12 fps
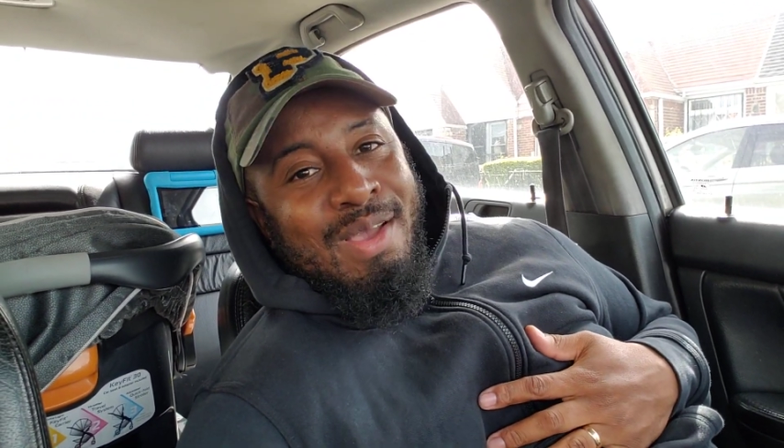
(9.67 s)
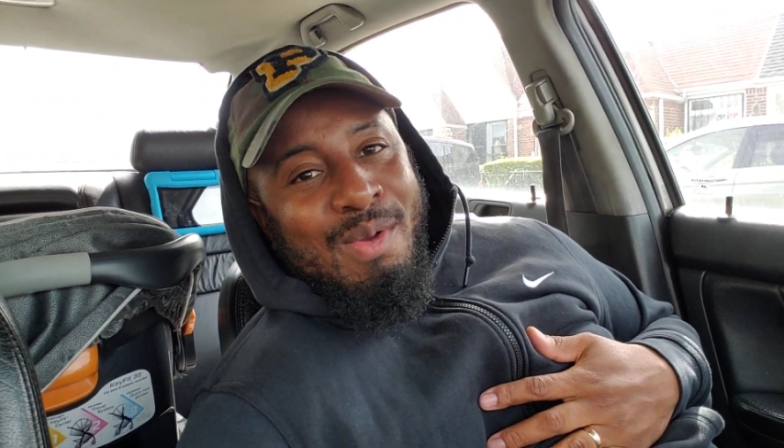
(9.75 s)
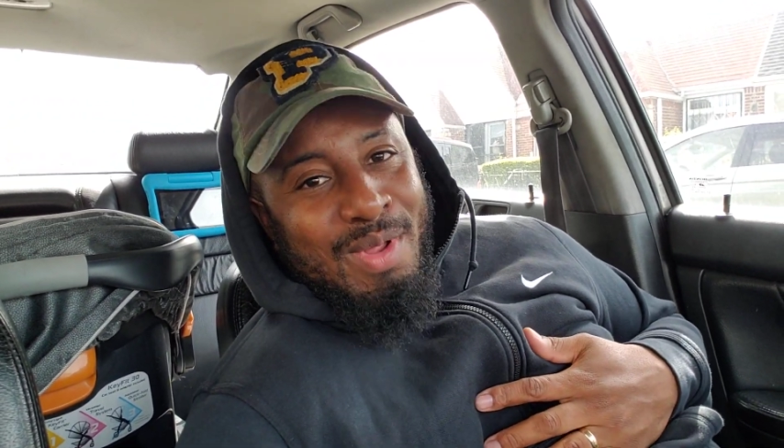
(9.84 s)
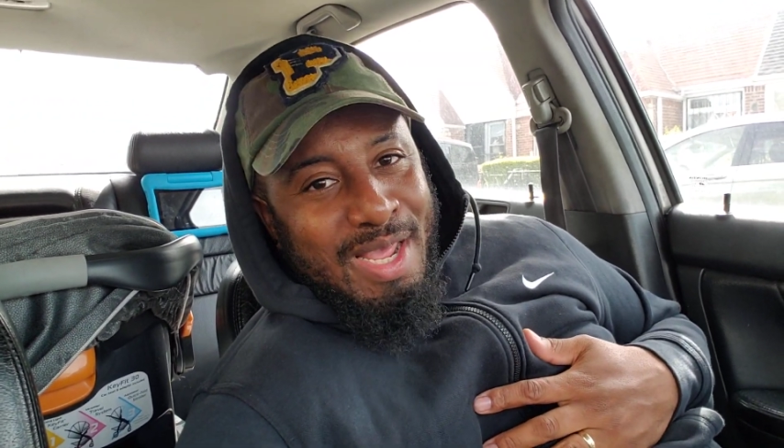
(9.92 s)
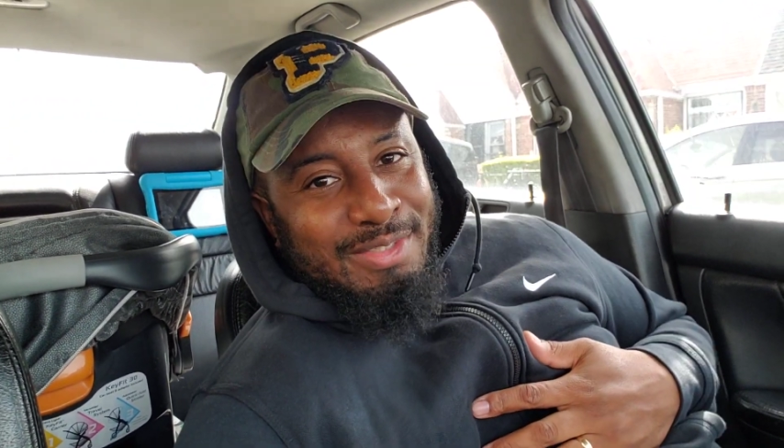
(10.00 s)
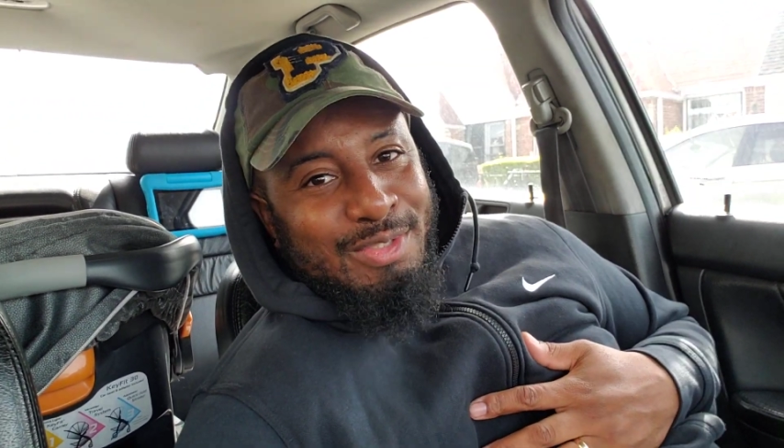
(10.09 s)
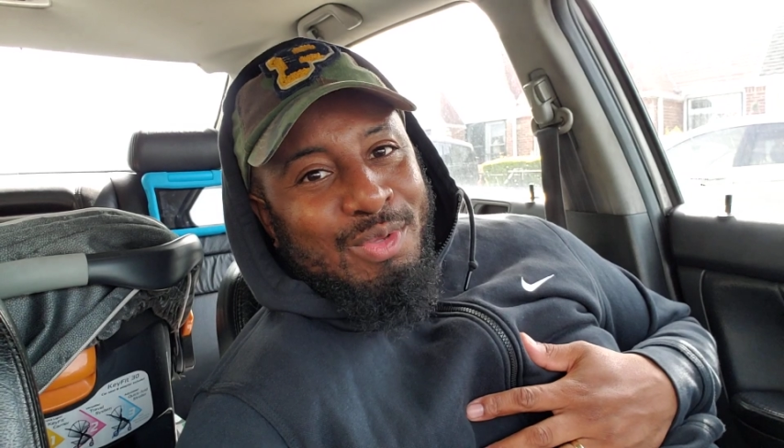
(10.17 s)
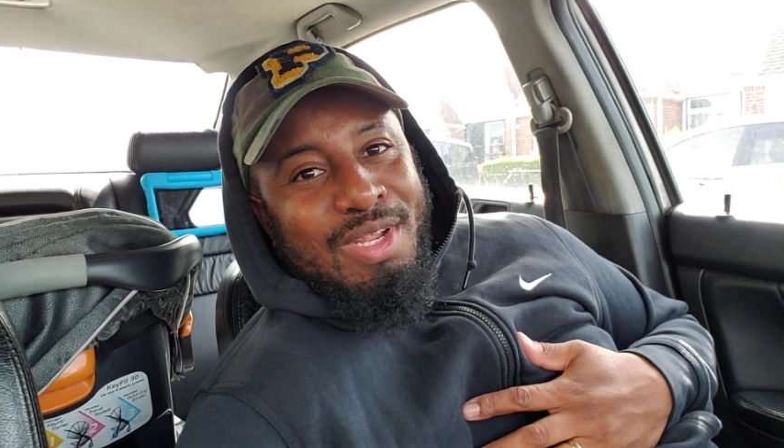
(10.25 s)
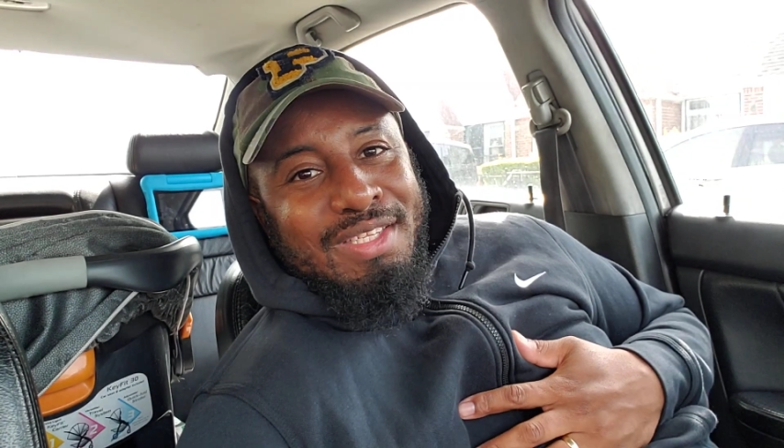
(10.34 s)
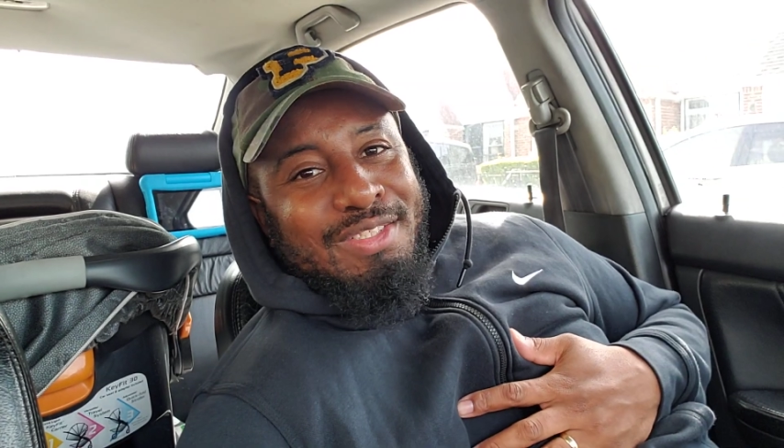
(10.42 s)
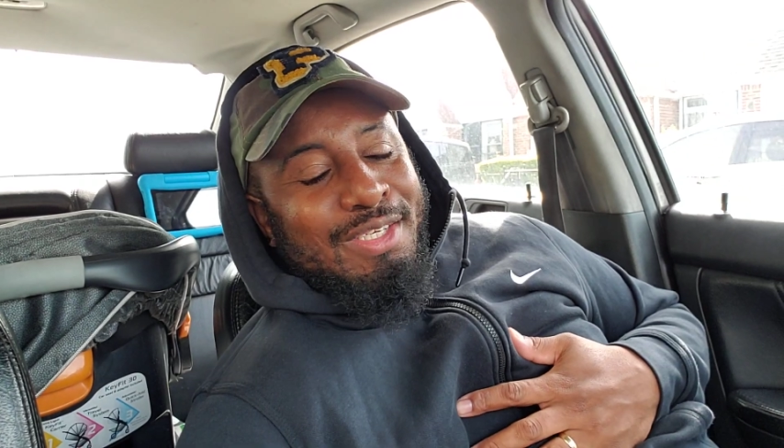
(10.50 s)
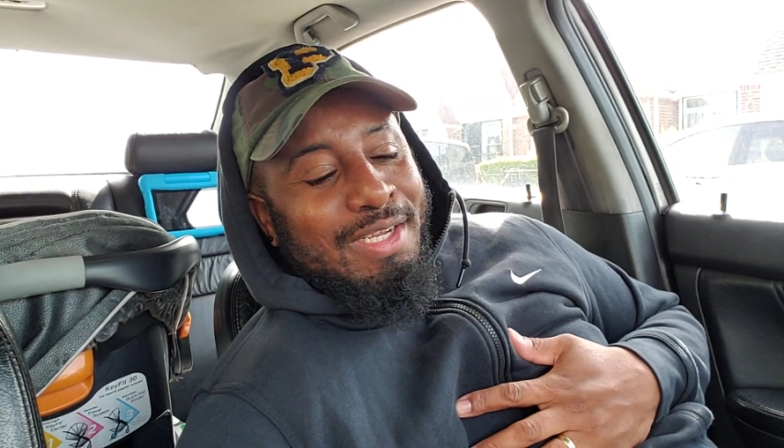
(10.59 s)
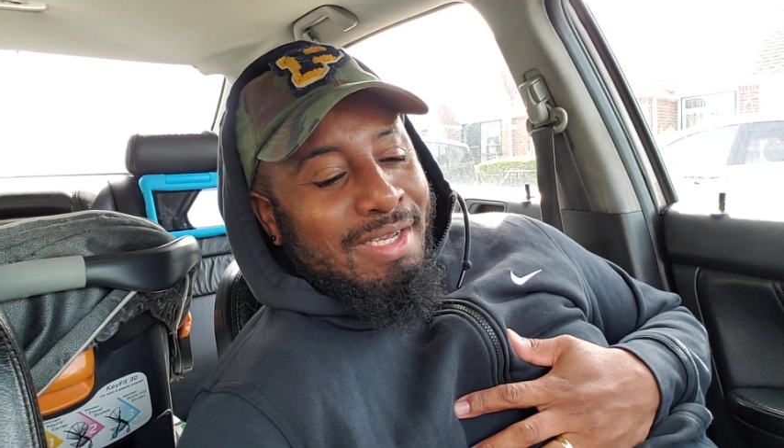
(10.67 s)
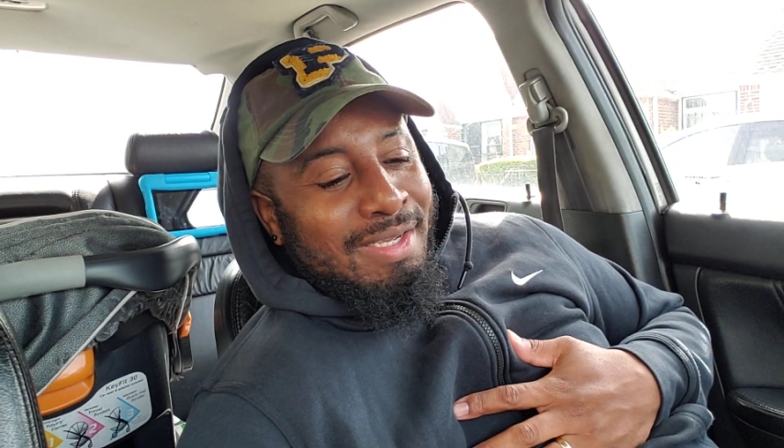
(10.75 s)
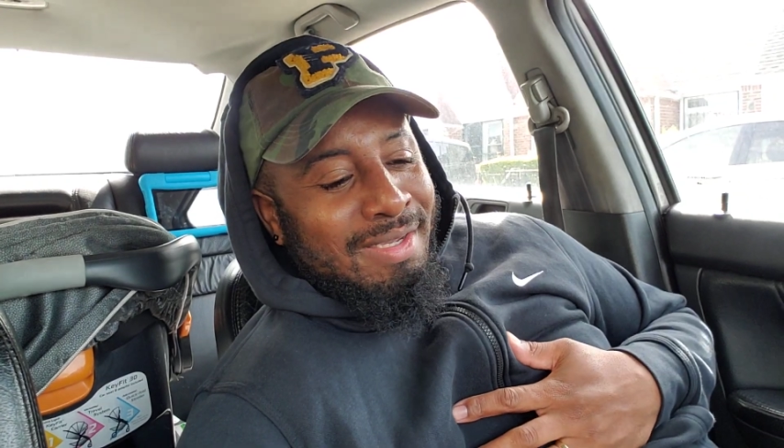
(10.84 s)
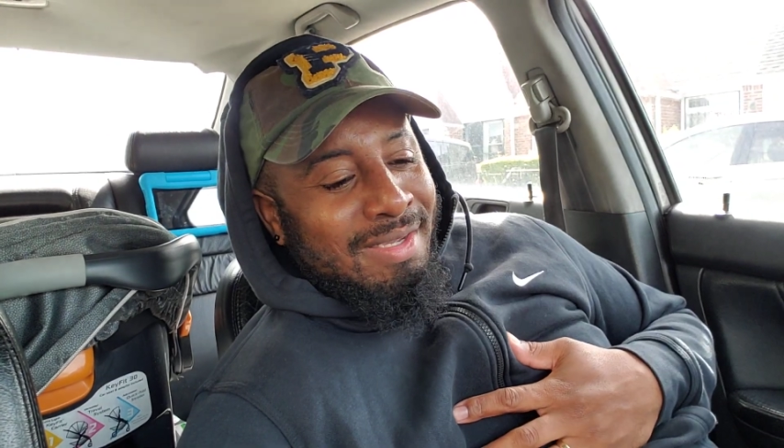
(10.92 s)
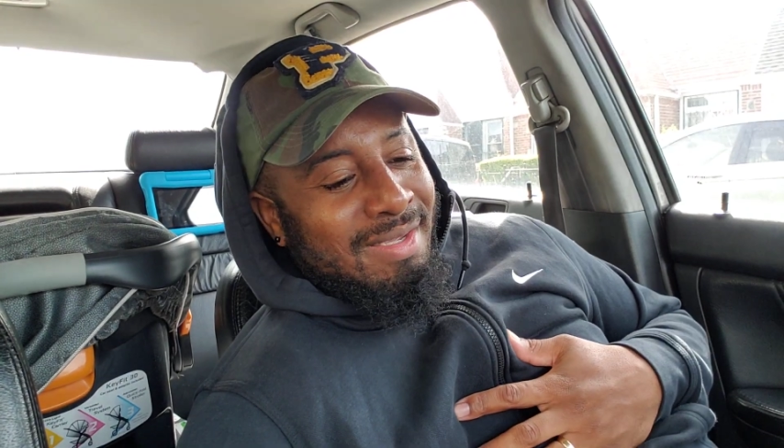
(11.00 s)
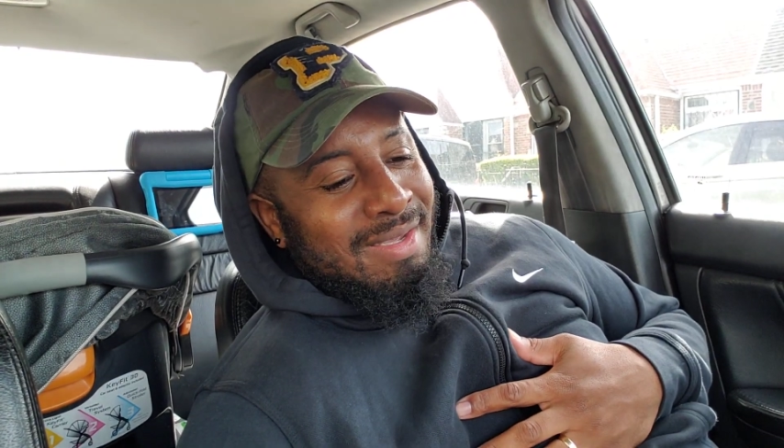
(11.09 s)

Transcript: when I tuned into the